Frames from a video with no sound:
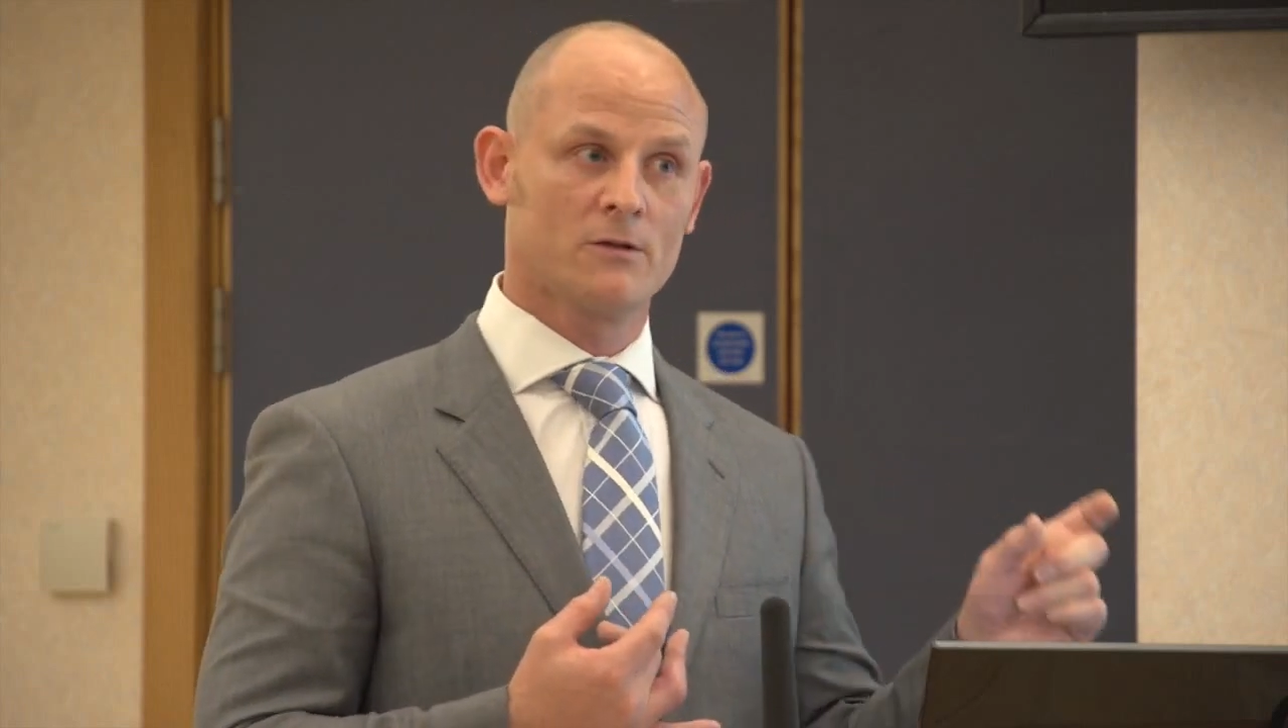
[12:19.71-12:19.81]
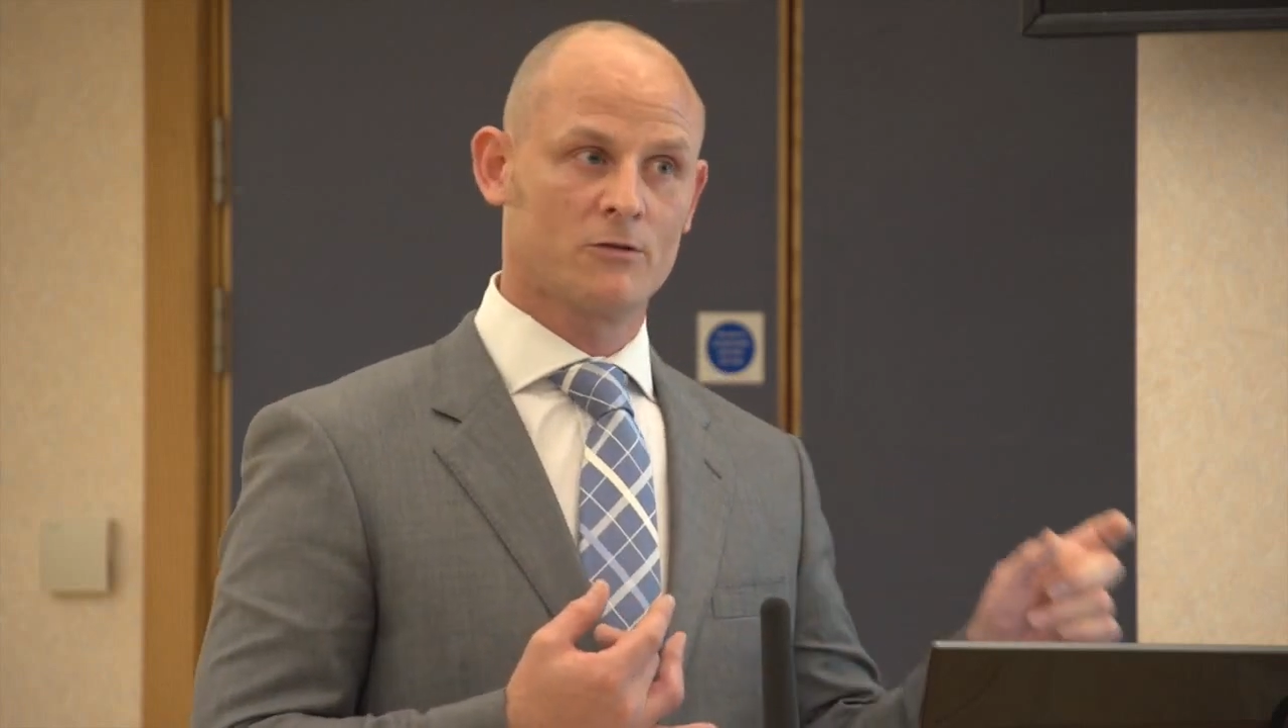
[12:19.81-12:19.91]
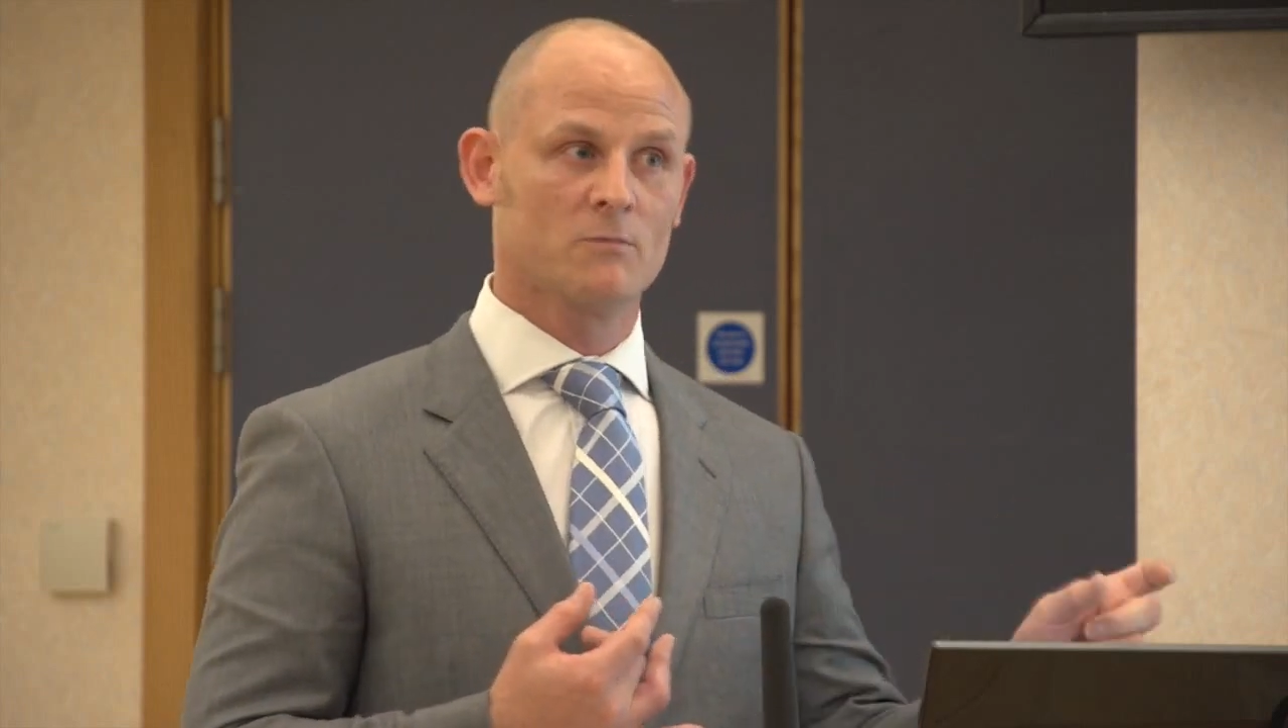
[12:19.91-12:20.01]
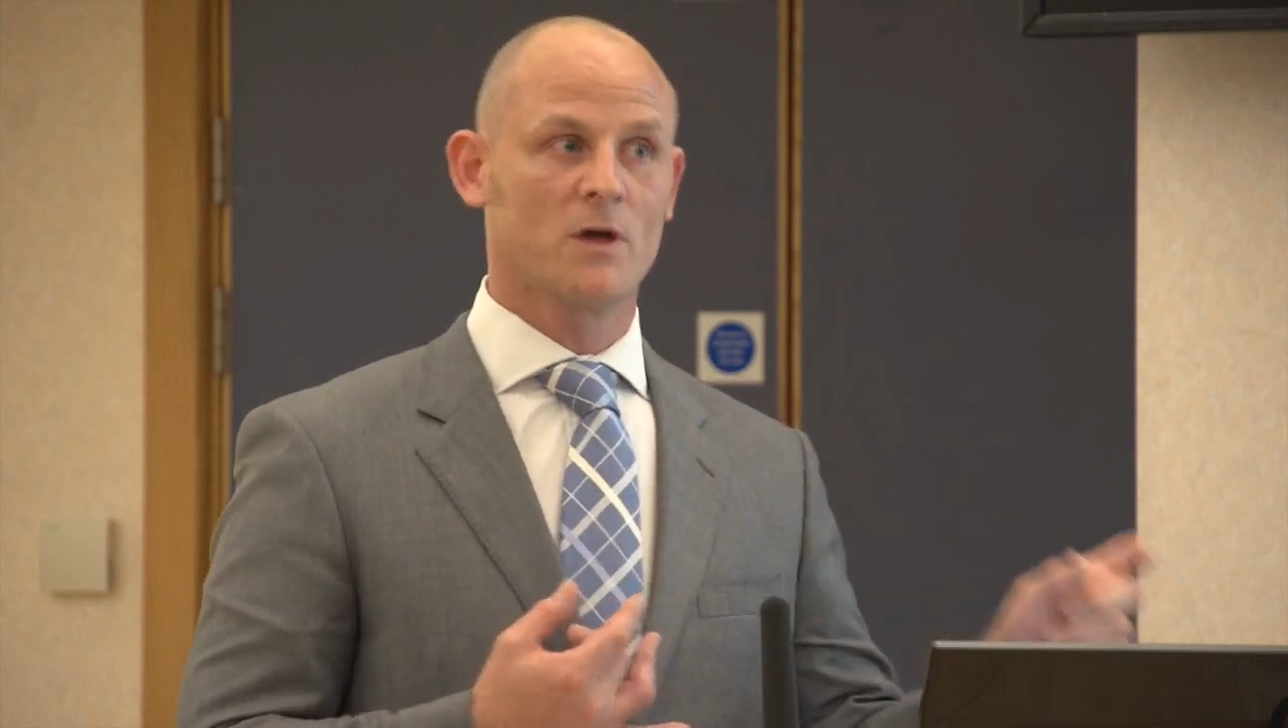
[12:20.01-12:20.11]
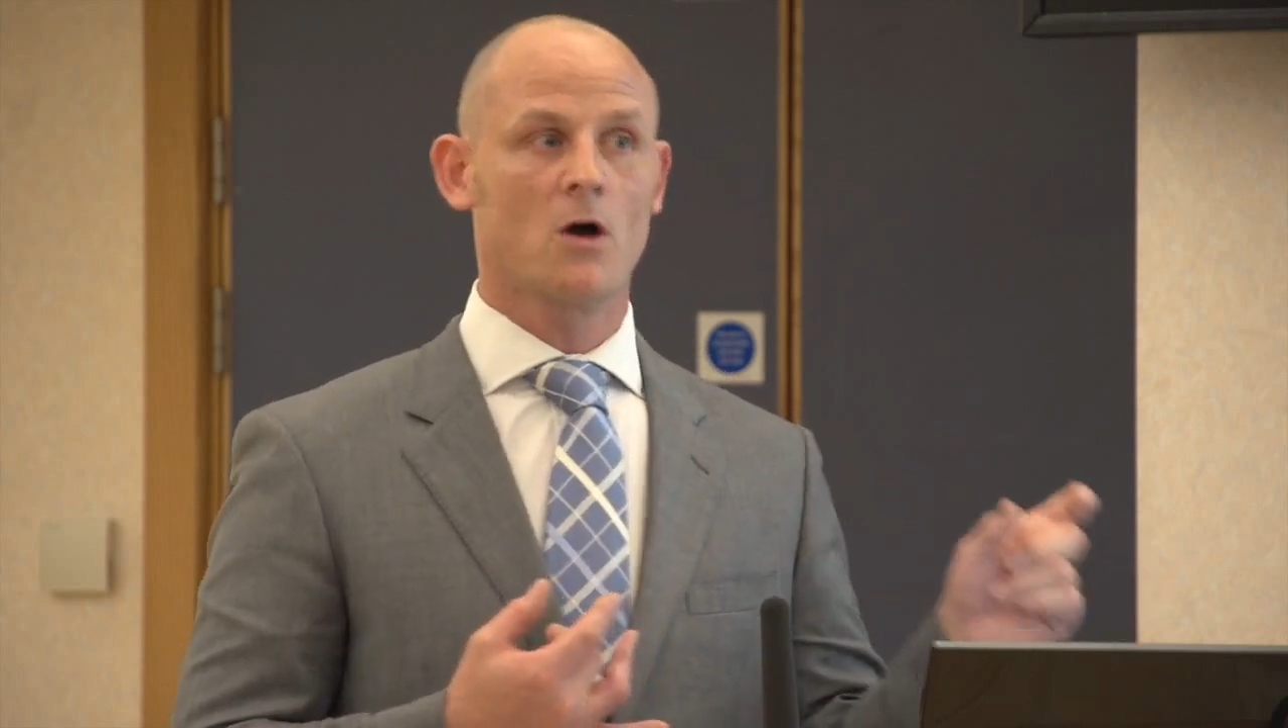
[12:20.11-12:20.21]

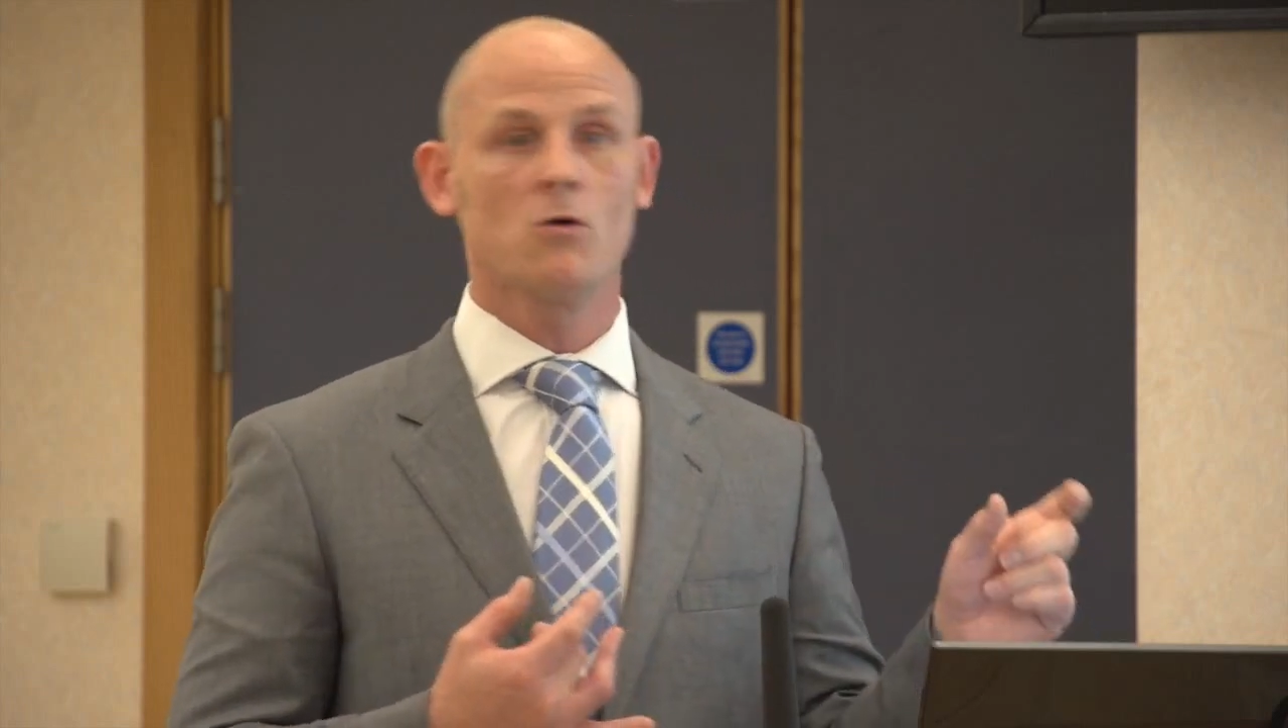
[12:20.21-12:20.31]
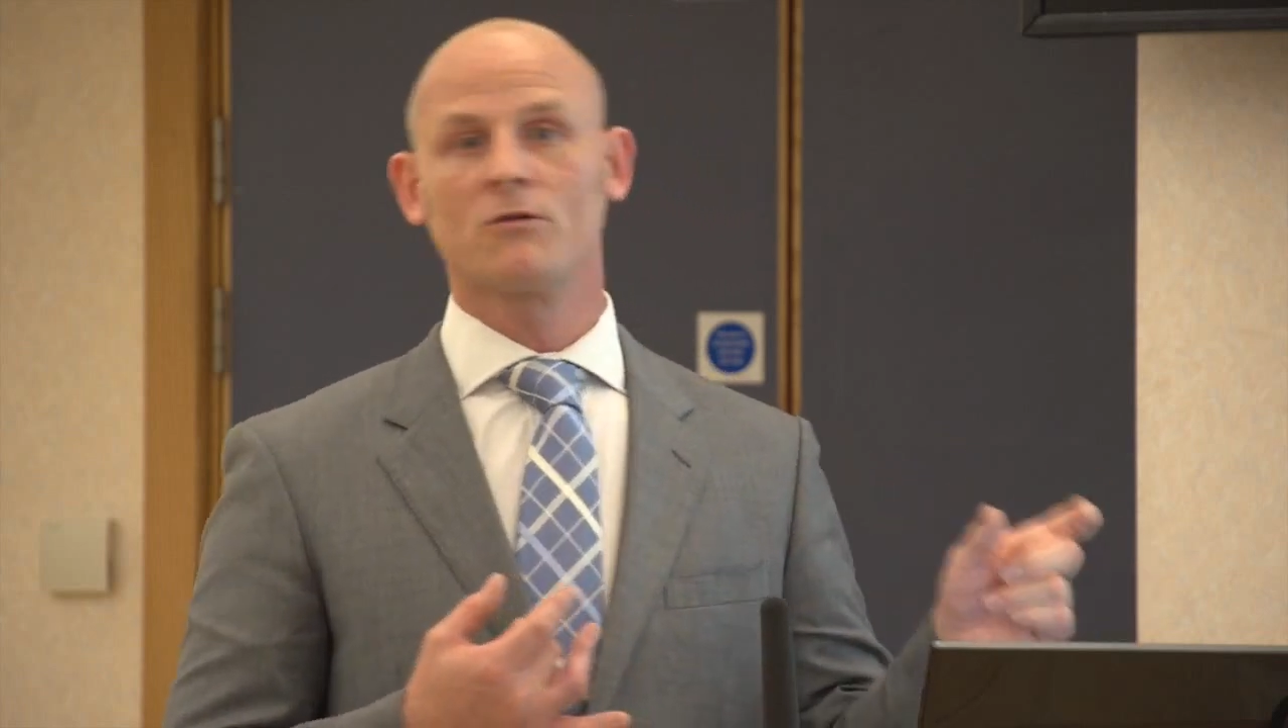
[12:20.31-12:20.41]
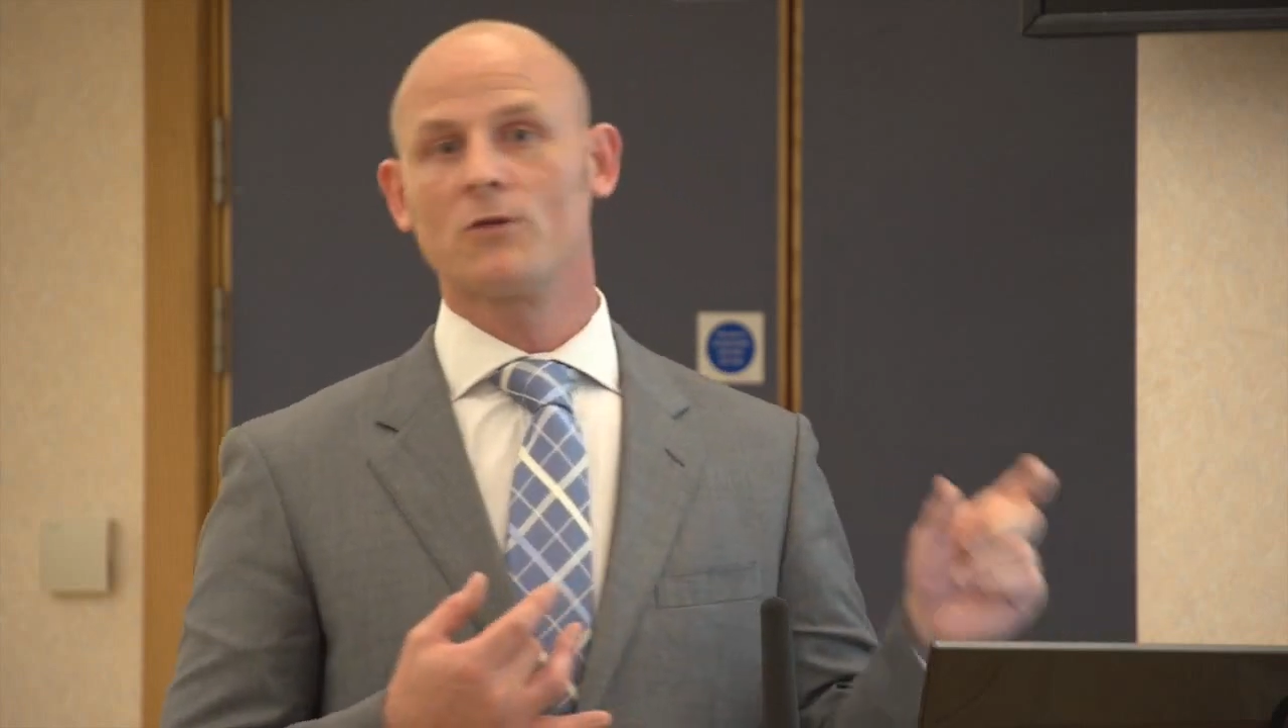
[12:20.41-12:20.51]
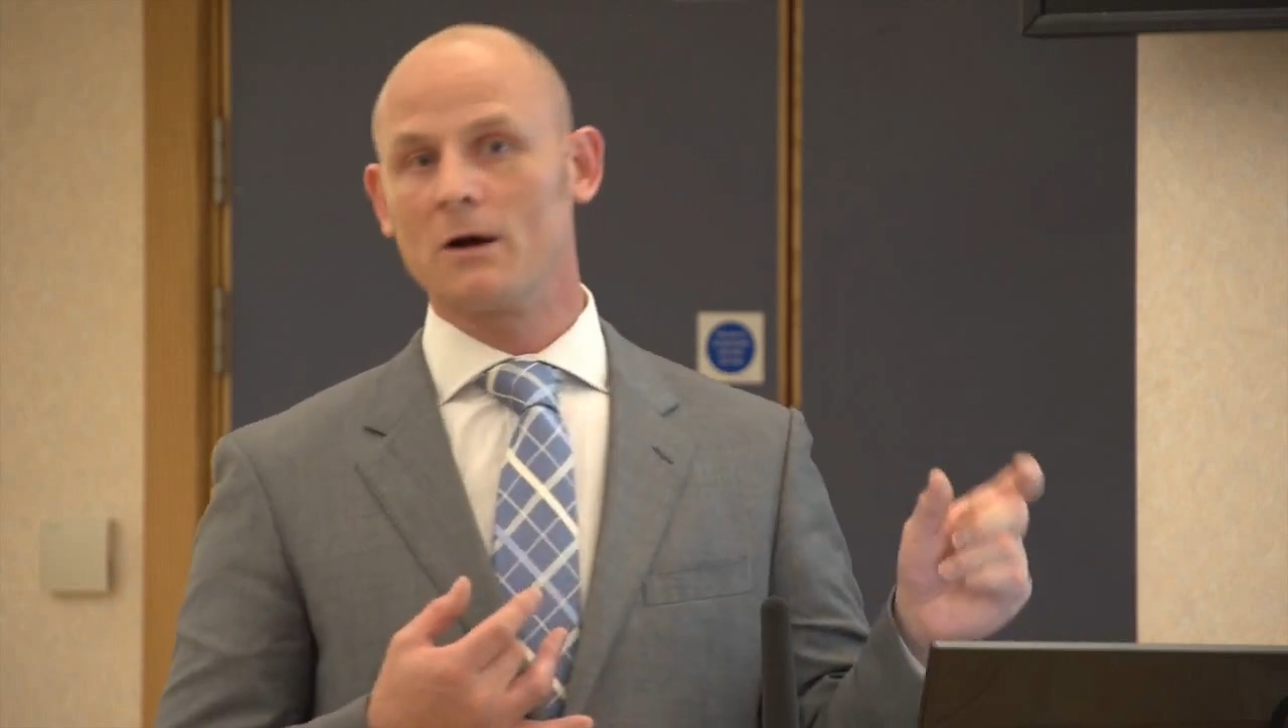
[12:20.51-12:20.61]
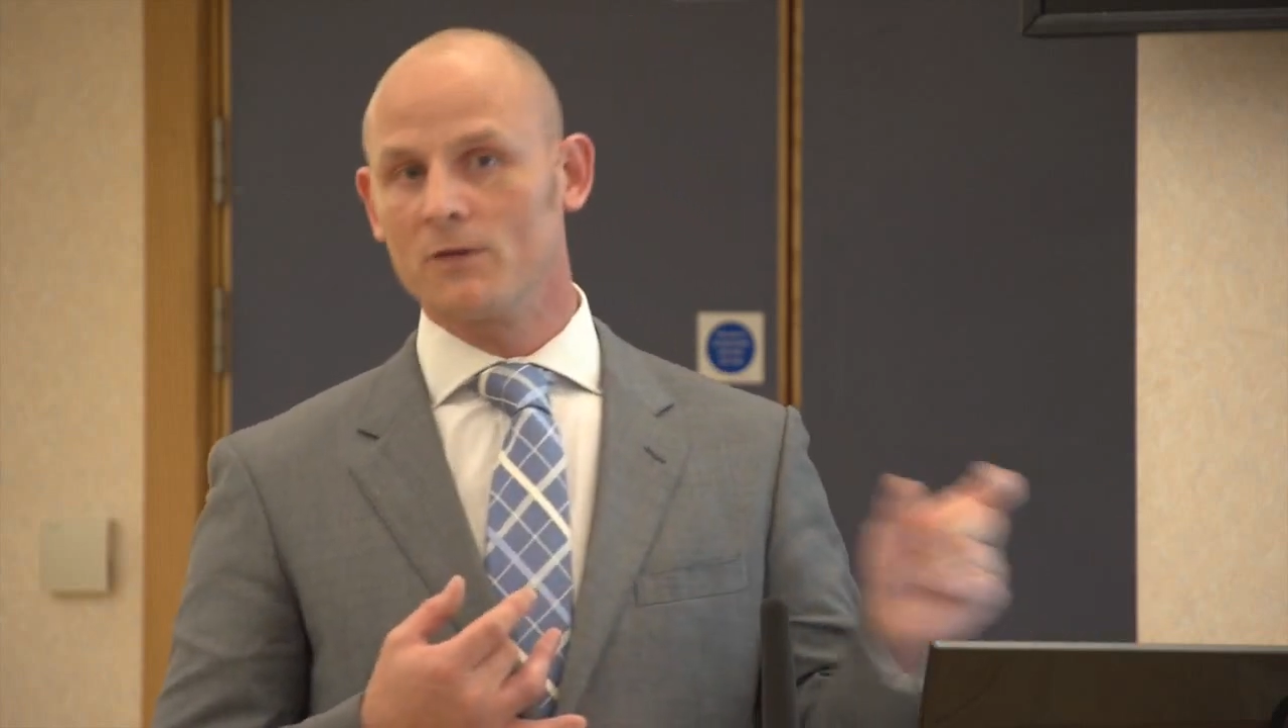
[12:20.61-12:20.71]

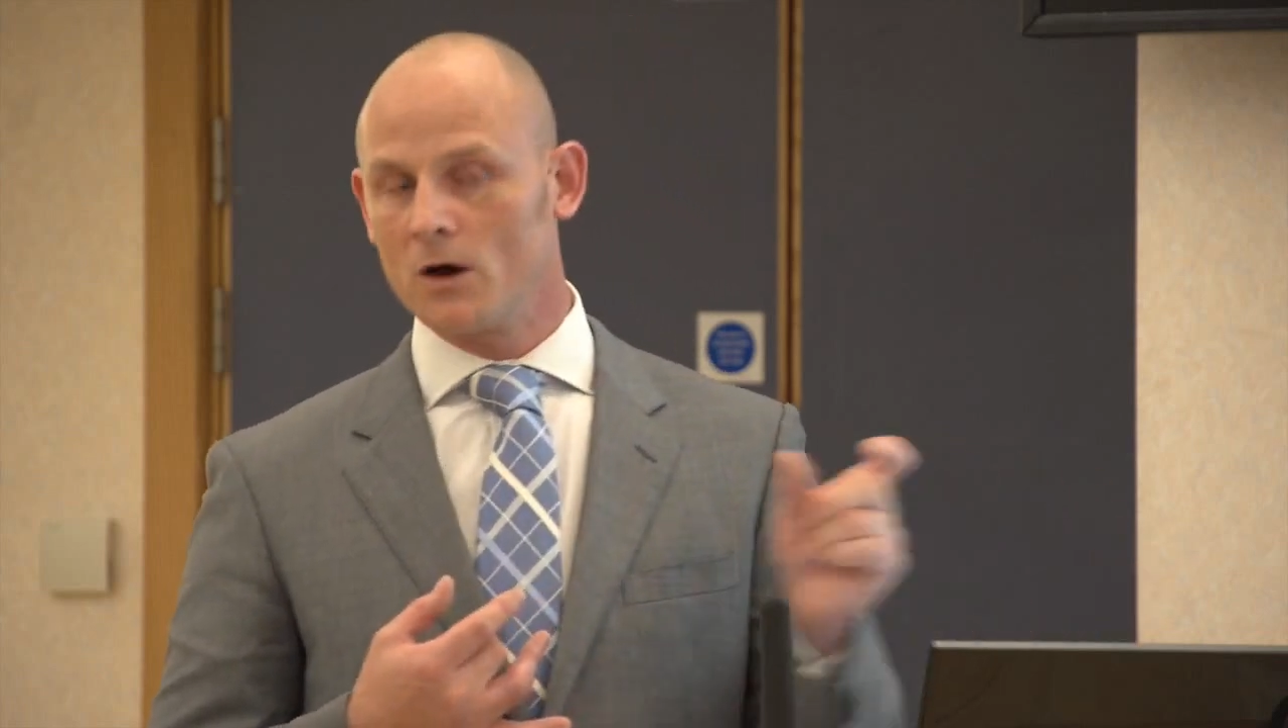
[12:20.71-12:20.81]
throughout